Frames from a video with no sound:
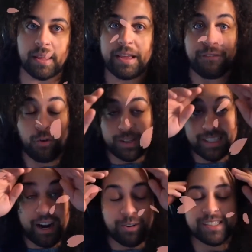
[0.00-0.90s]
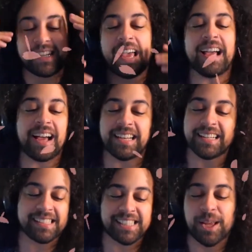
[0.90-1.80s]
like 14 hours a day, I
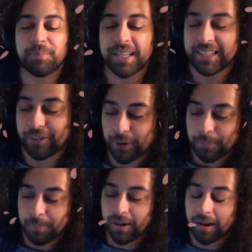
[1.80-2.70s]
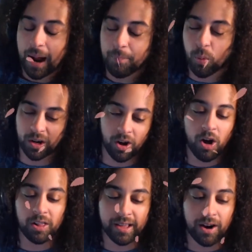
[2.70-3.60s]
needed something different. But I'm a
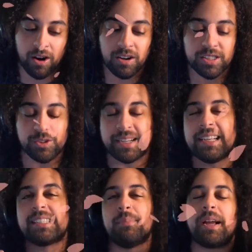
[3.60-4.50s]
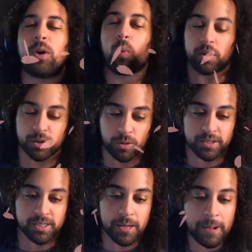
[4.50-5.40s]
workaholic at heart, so I needed something I could work
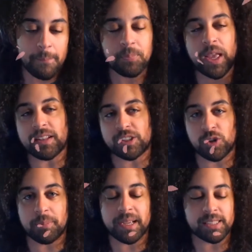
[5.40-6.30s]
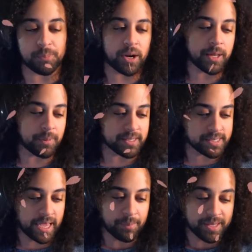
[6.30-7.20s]
towards. Got into streaming as a break because
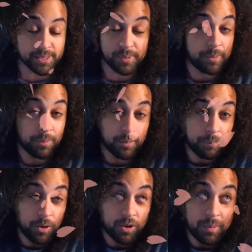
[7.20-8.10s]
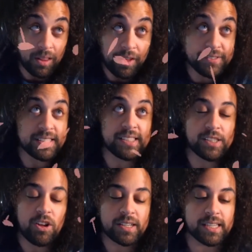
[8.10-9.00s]
gaming has been a part of my life since as
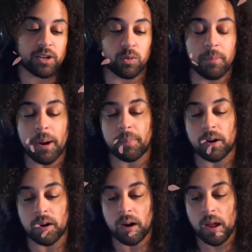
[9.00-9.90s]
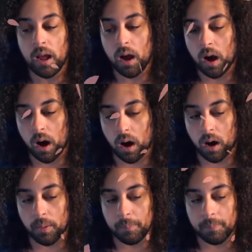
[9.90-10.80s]
long as I can remember.
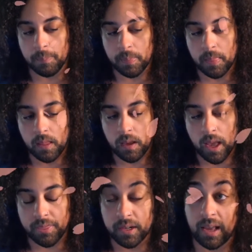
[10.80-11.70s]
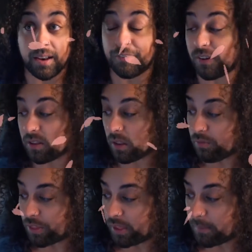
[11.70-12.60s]
Um, and then kind of fell in love
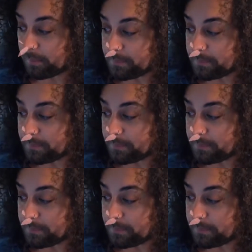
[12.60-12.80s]
with it.